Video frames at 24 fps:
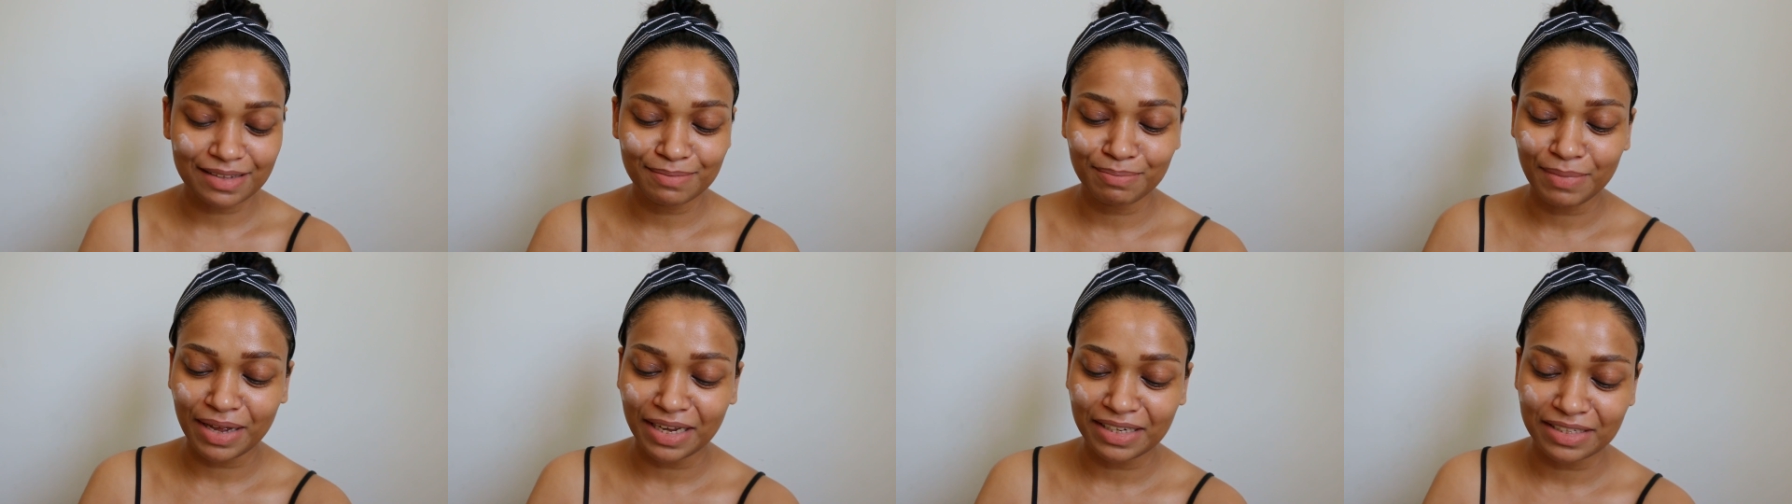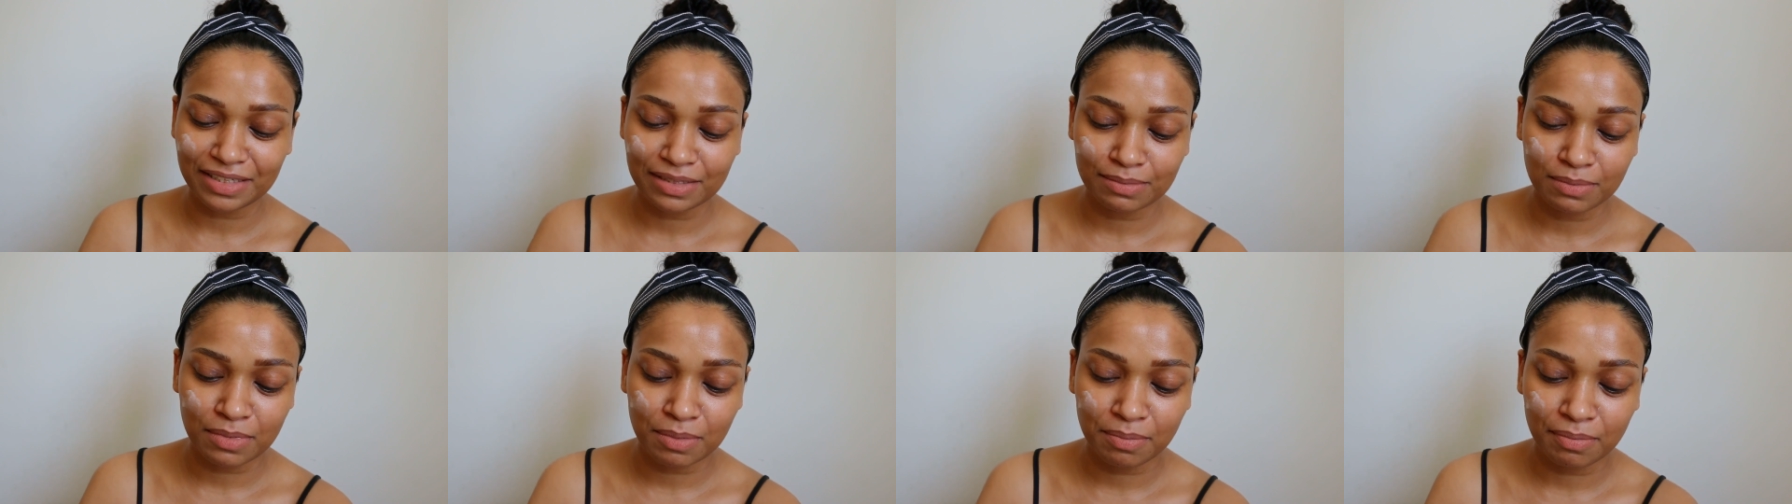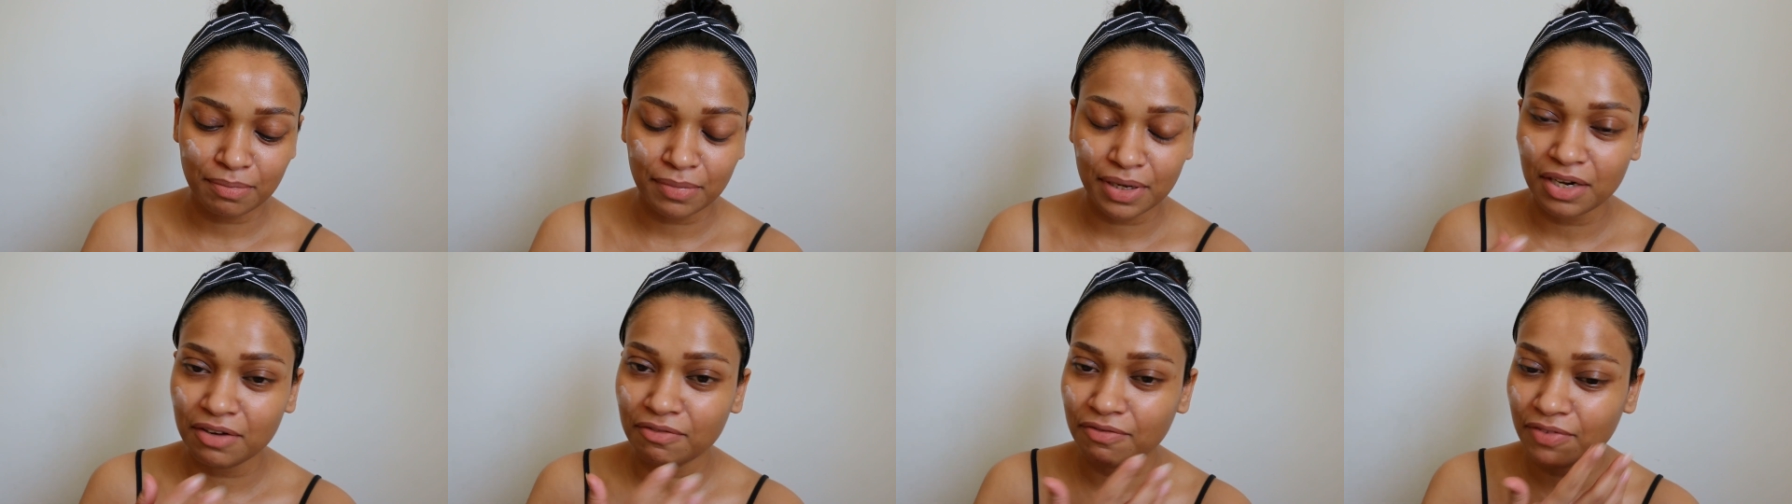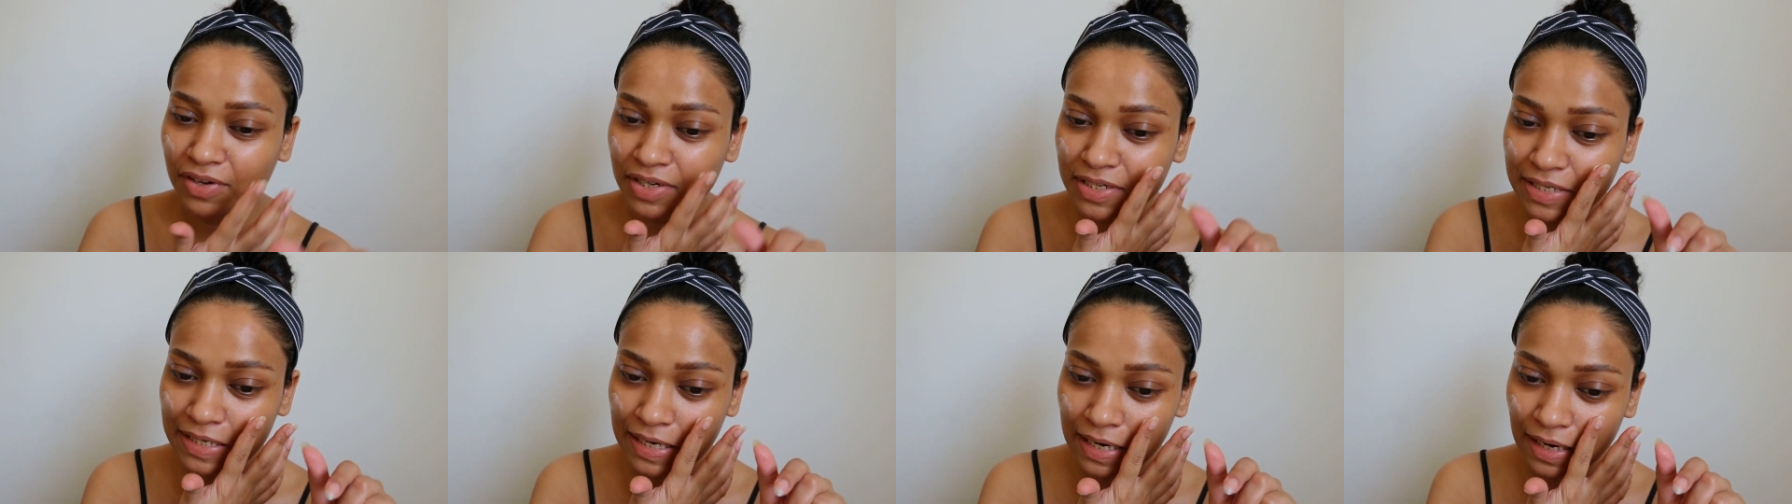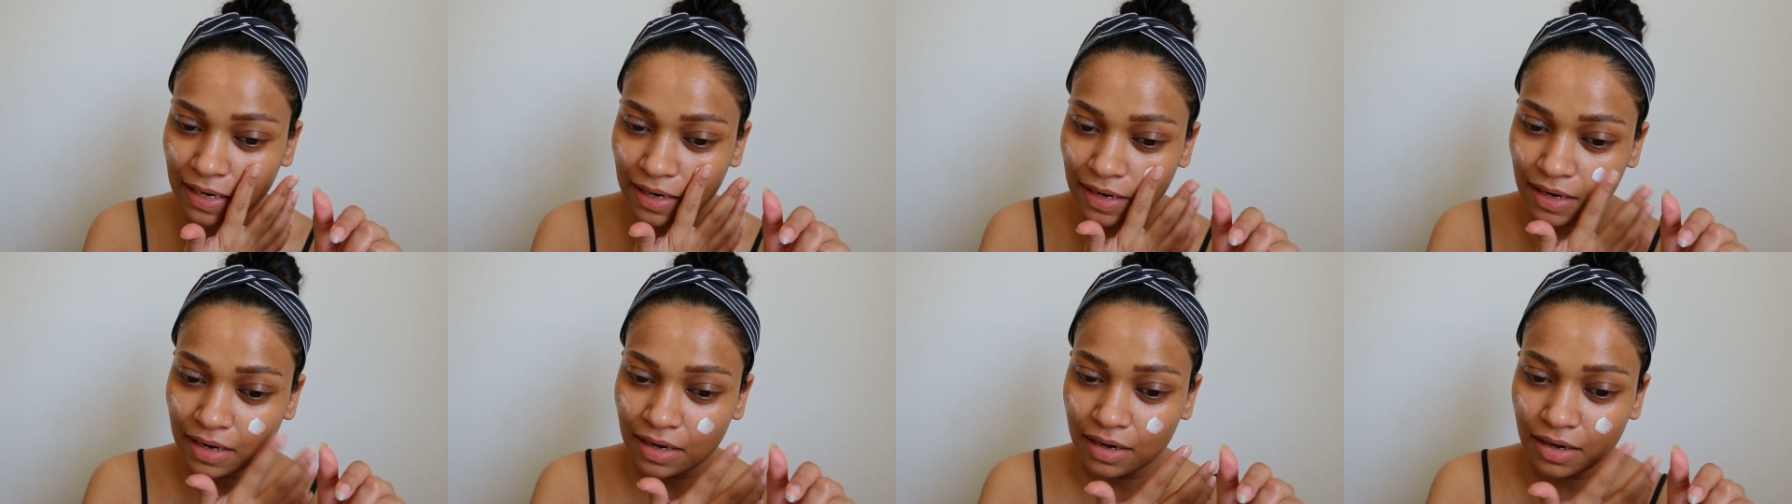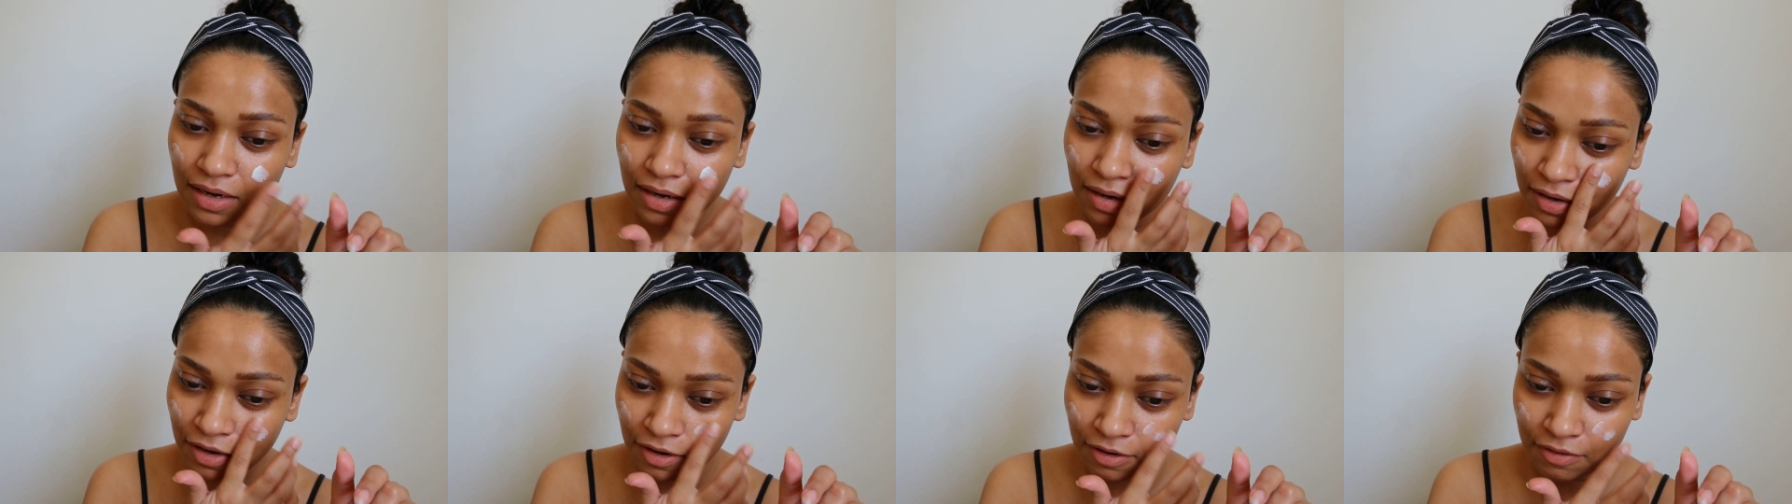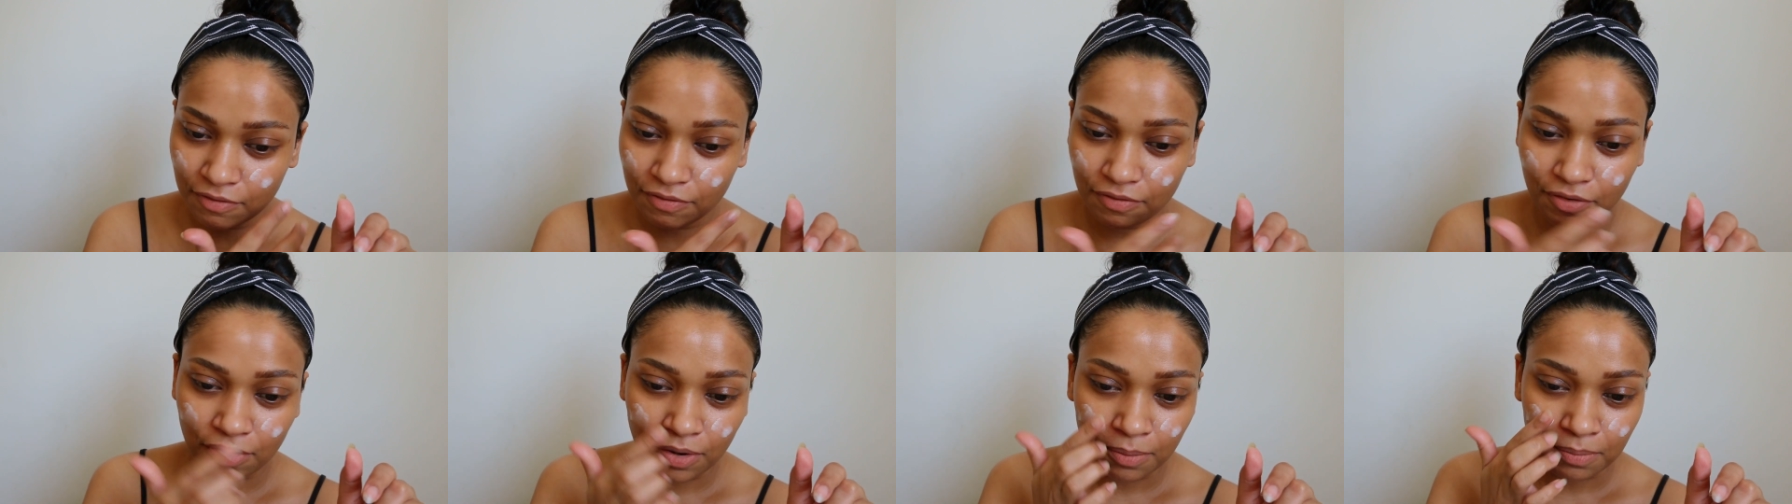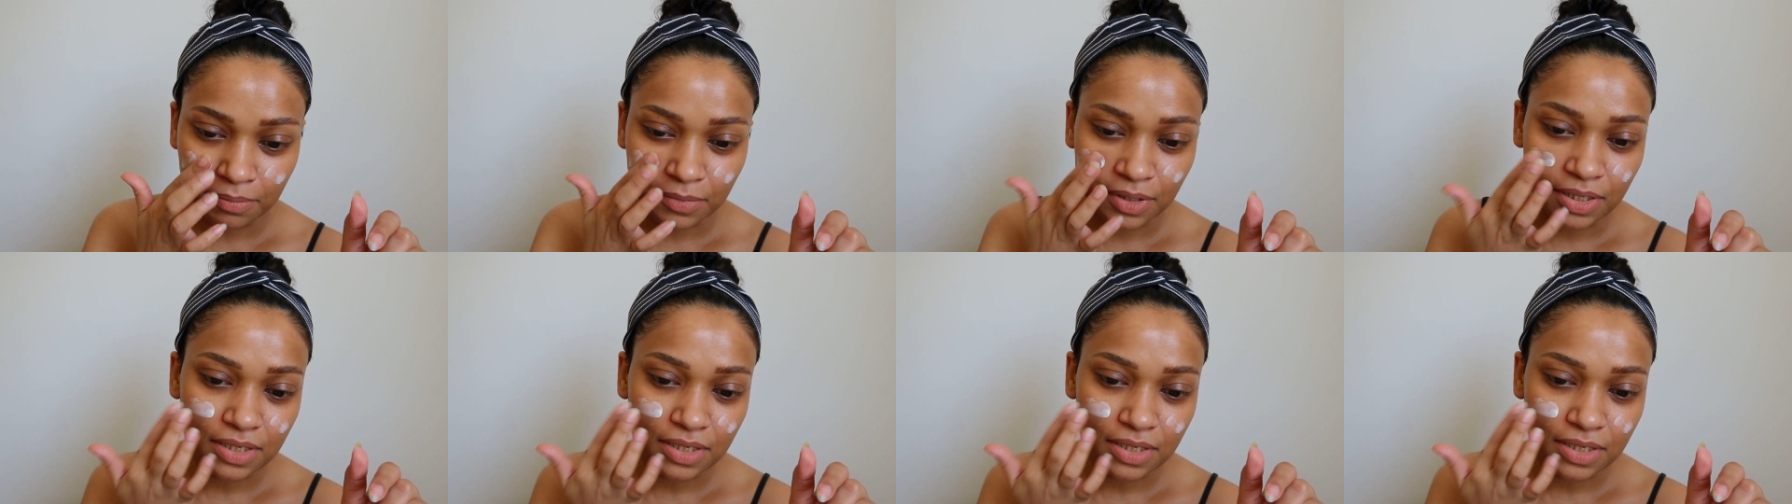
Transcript: maximum benefit uh, from